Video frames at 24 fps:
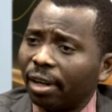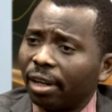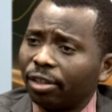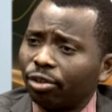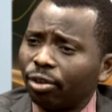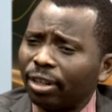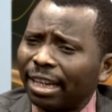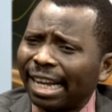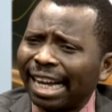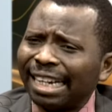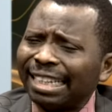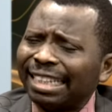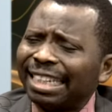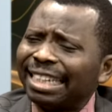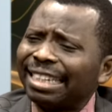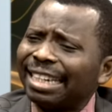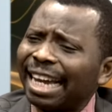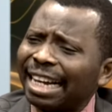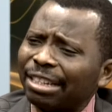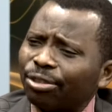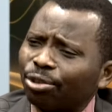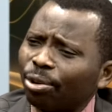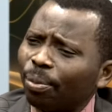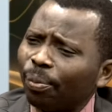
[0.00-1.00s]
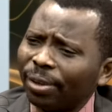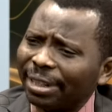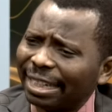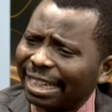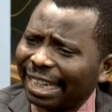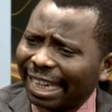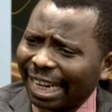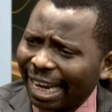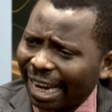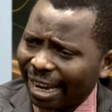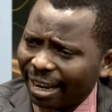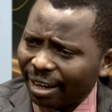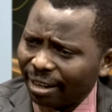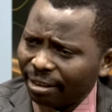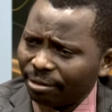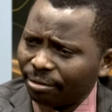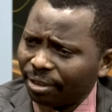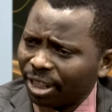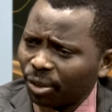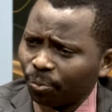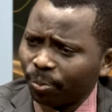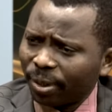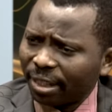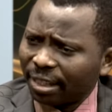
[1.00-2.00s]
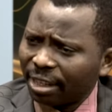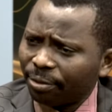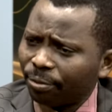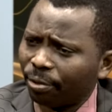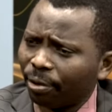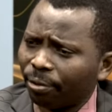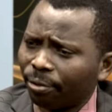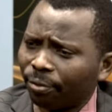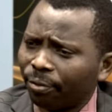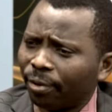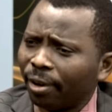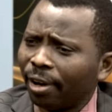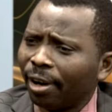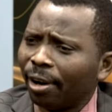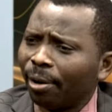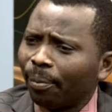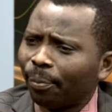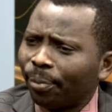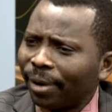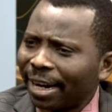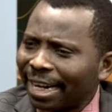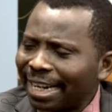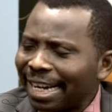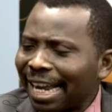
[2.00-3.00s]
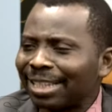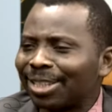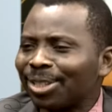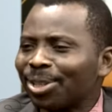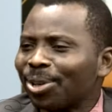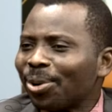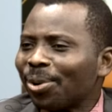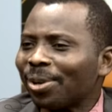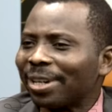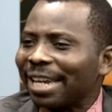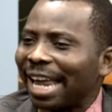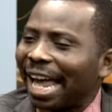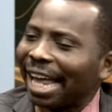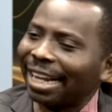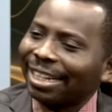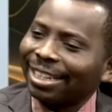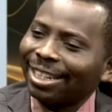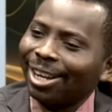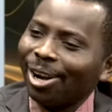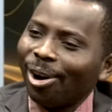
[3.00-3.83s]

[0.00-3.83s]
So you can't deny somebody care, irrespective okay, of pregnancy or that